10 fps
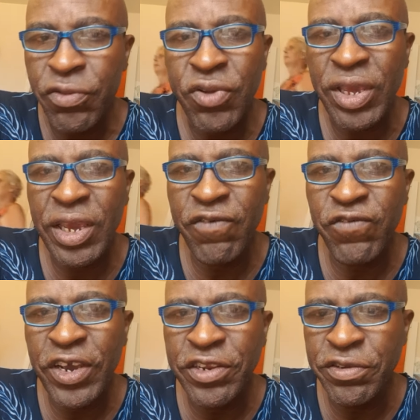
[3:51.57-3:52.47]
So I can't
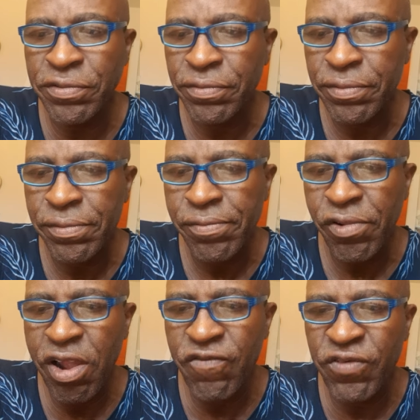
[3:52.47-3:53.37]
find you. I
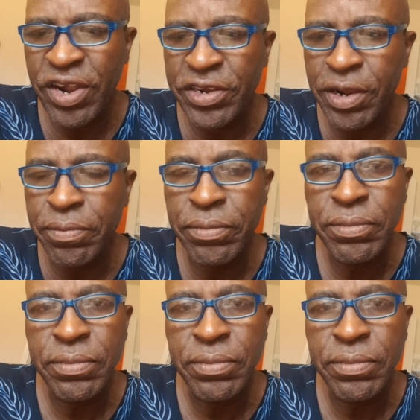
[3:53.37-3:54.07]
can't find them.